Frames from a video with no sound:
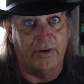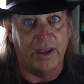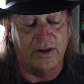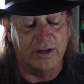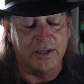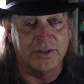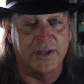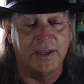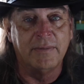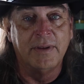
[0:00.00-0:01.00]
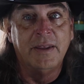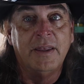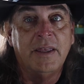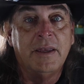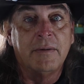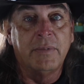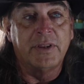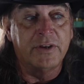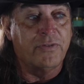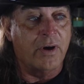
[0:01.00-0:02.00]
Frank Augustine.
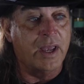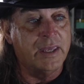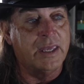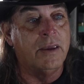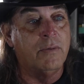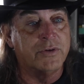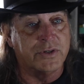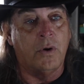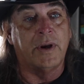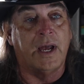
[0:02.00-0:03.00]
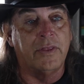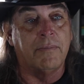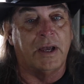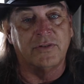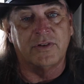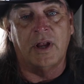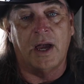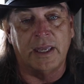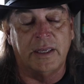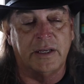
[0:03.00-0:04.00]
But this Frank, he was going out in the mountains and
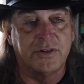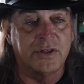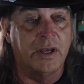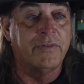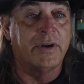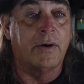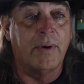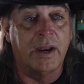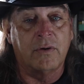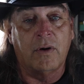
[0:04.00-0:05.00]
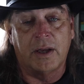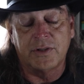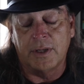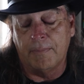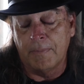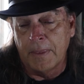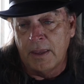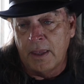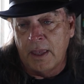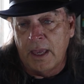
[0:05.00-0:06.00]
hiking and stuff, and I ran across him.
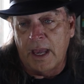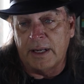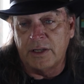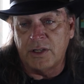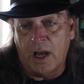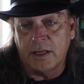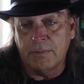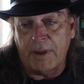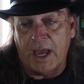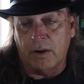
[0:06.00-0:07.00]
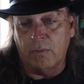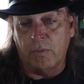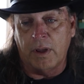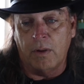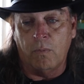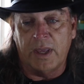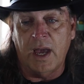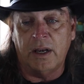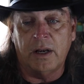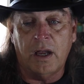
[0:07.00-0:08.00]
And he talked about we we
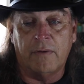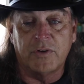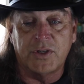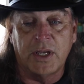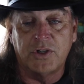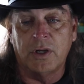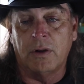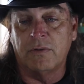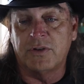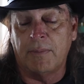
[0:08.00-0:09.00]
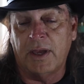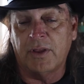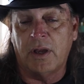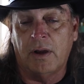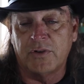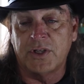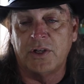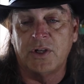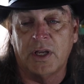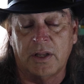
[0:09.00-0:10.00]
got in a conversation, and somehow the
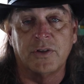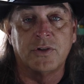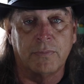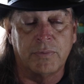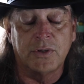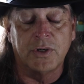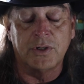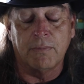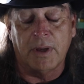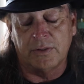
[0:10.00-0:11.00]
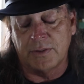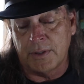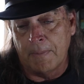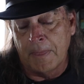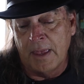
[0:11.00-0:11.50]
conversation got in the Superstition Mountains.